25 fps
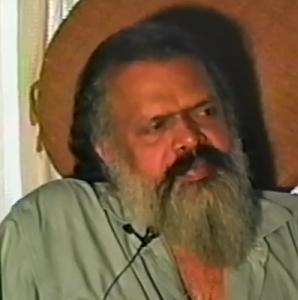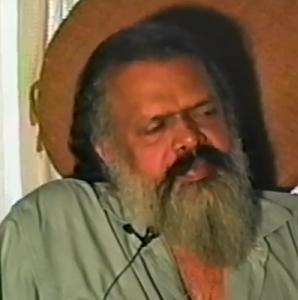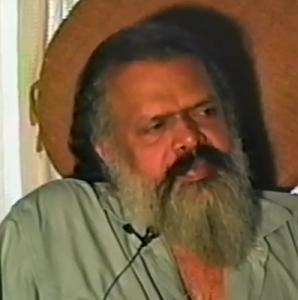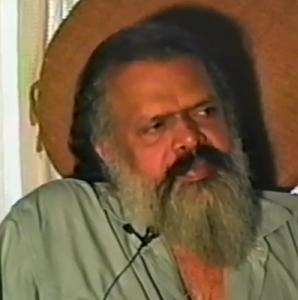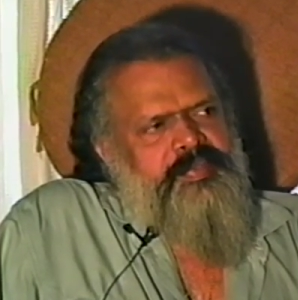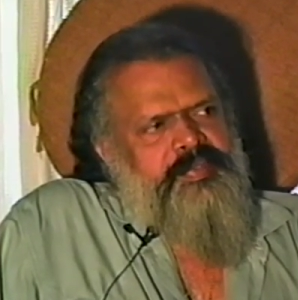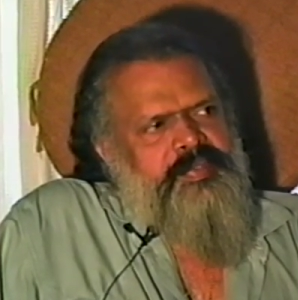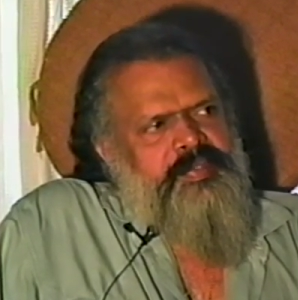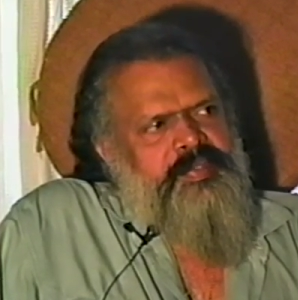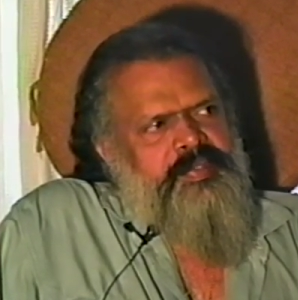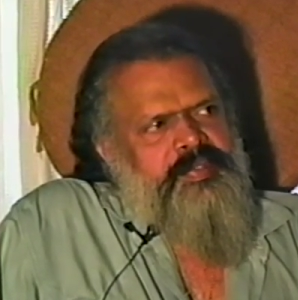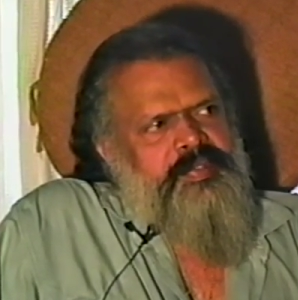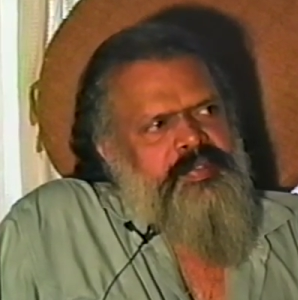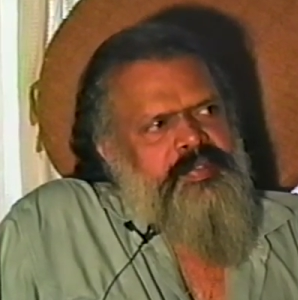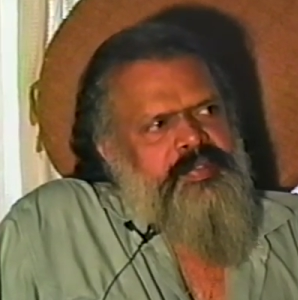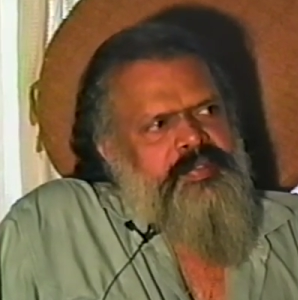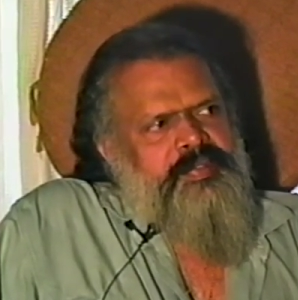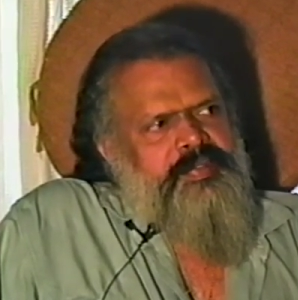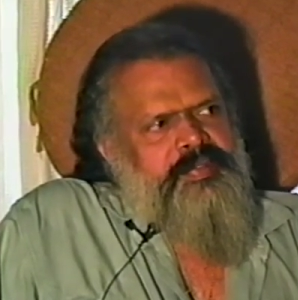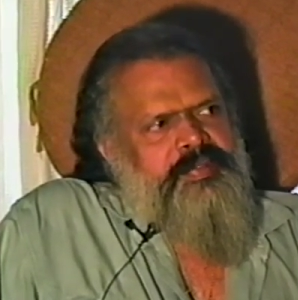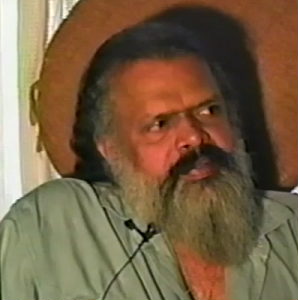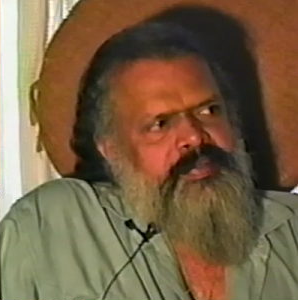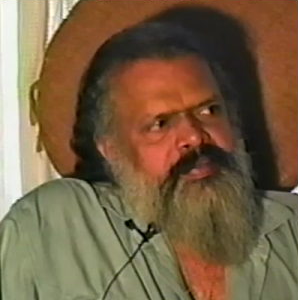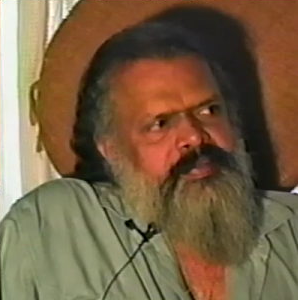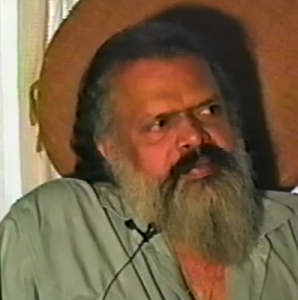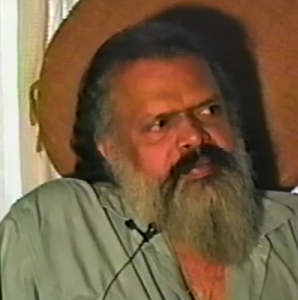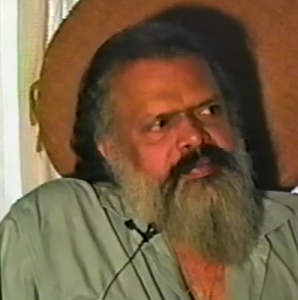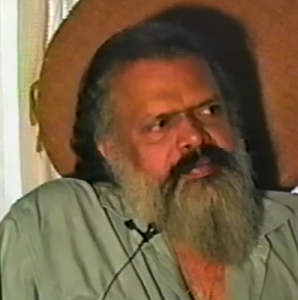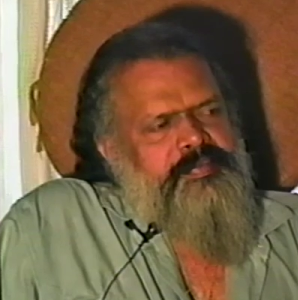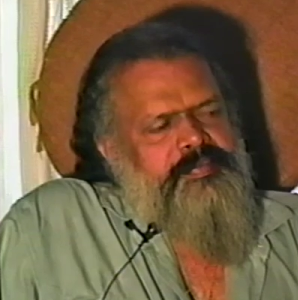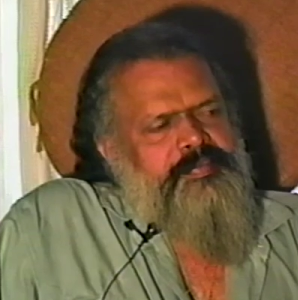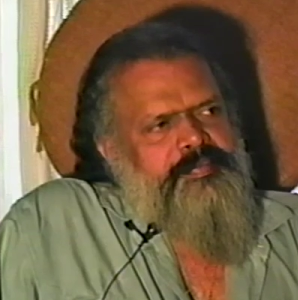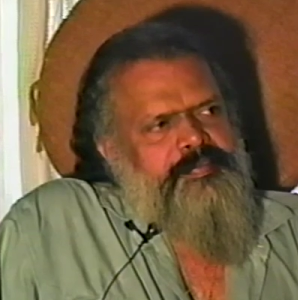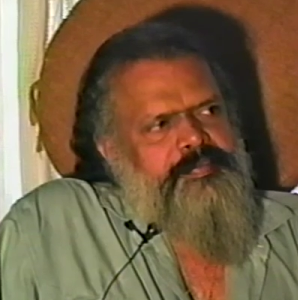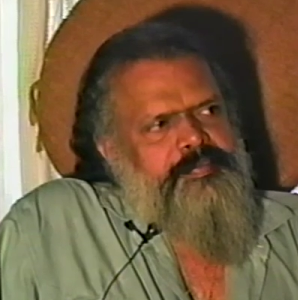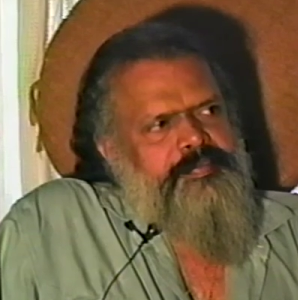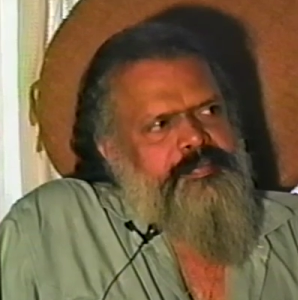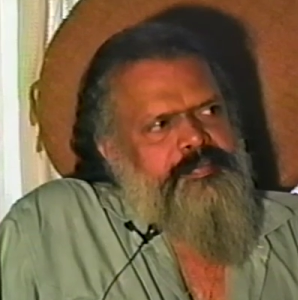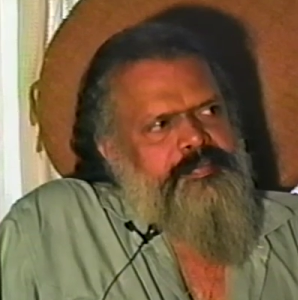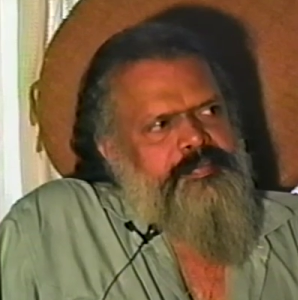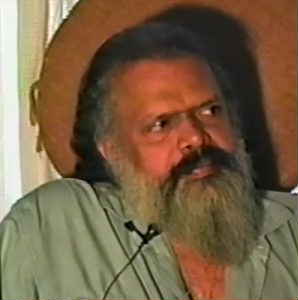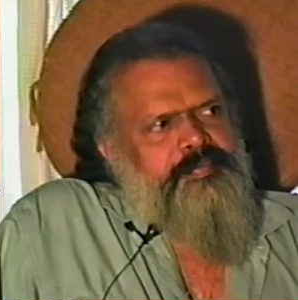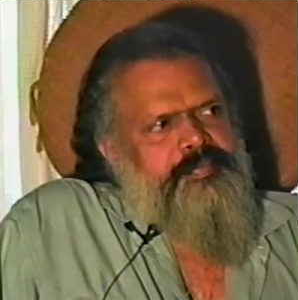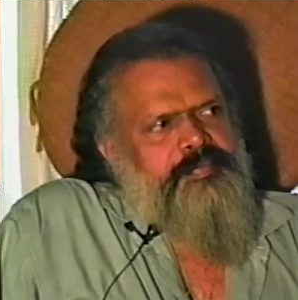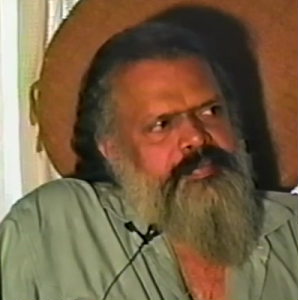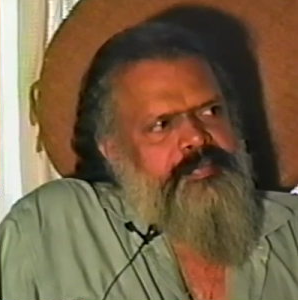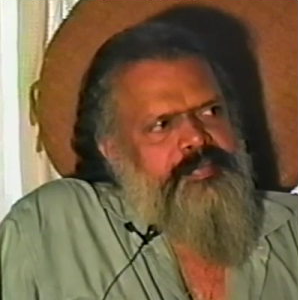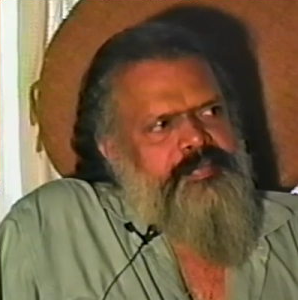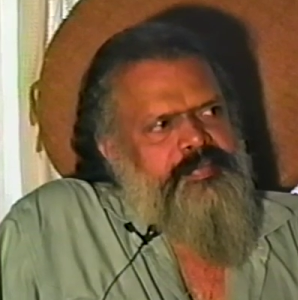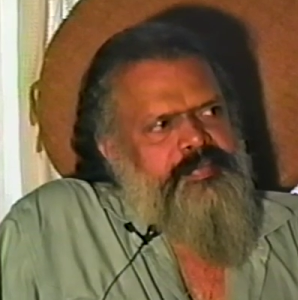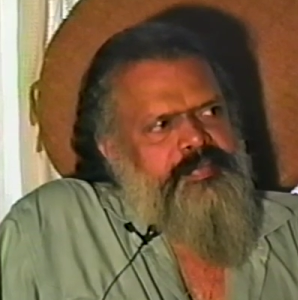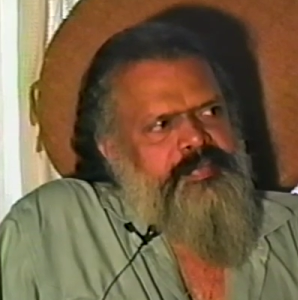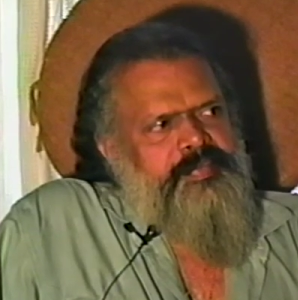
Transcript: I too thought Chidambaram was